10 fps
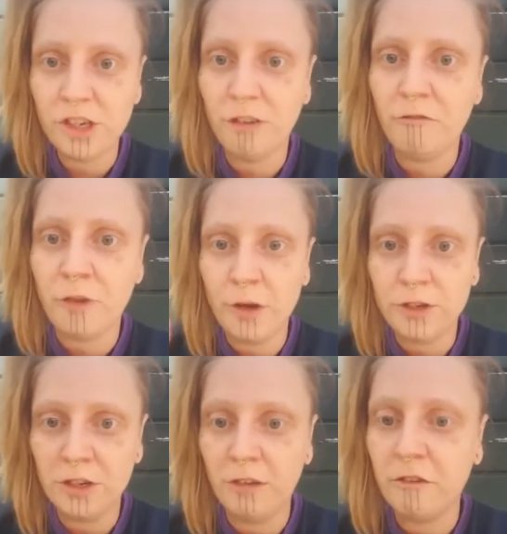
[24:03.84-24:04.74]

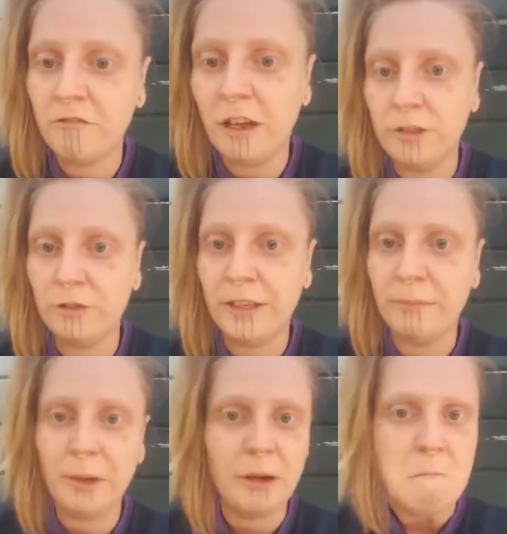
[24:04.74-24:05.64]
version of a Valkyrie,
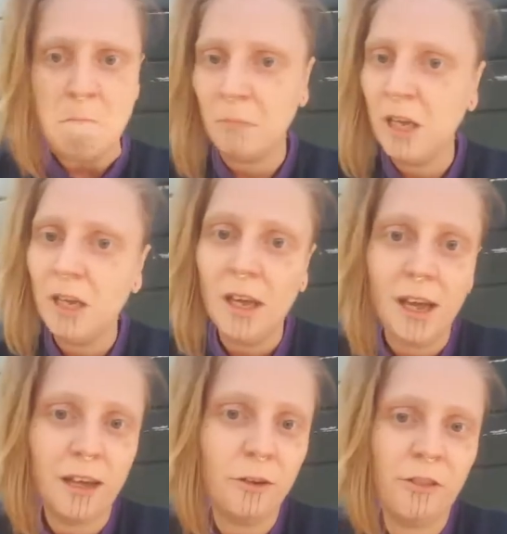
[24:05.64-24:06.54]
but
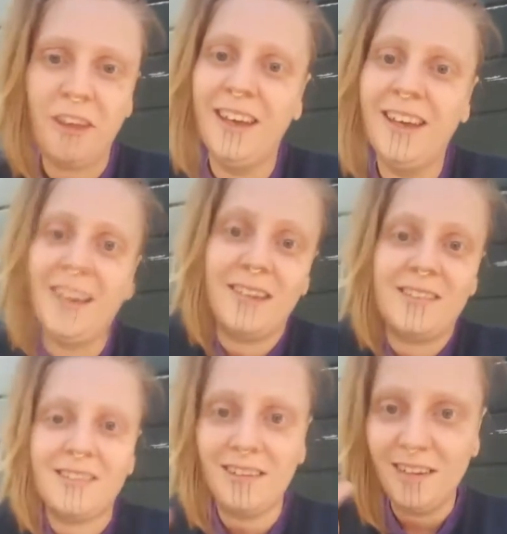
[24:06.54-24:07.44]
I don't think
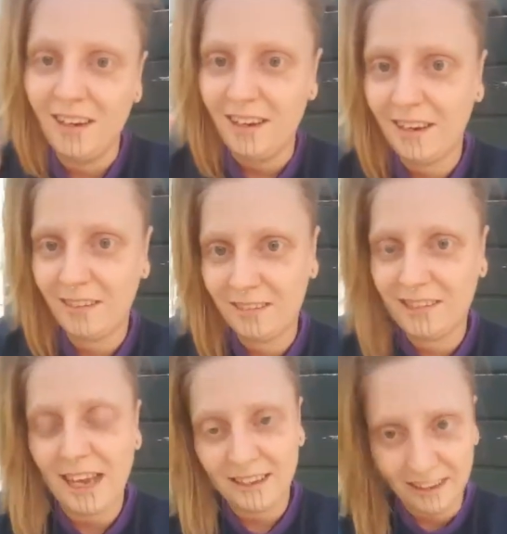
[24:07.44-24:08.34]
it's
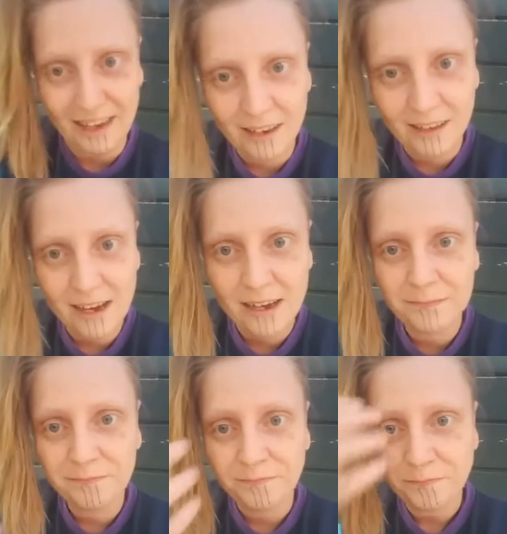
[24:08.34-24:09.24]
exactly like that.
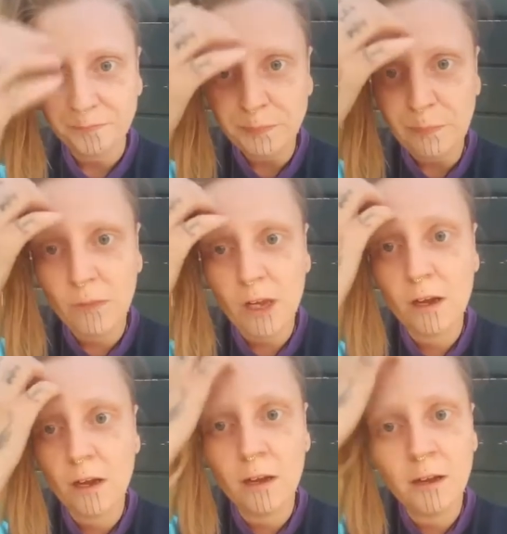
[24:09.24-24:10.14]

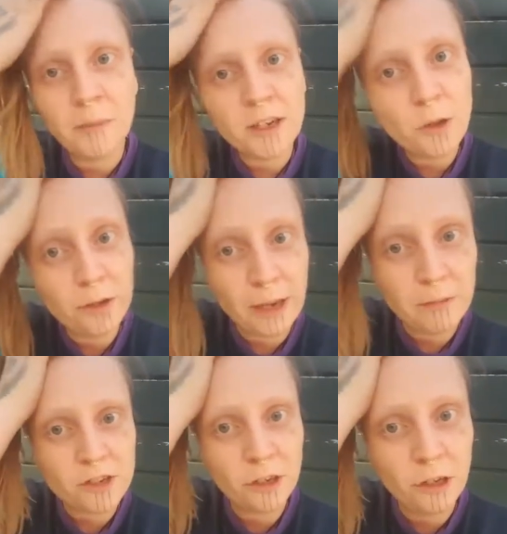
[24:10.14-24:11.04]
My soul name
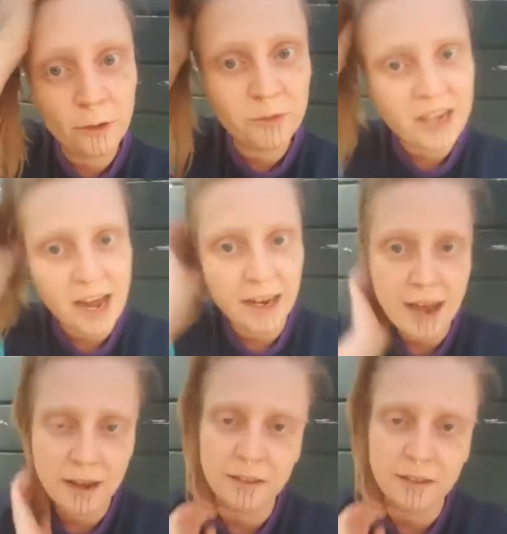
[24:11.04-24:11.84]
is Hludana.